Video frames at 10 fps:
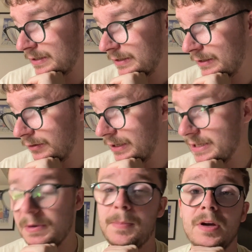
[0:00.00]
it really is
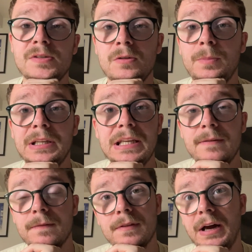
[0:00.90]
my personal
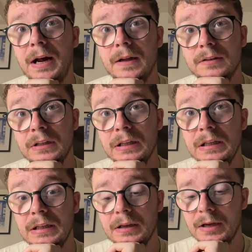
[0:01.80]
belief that the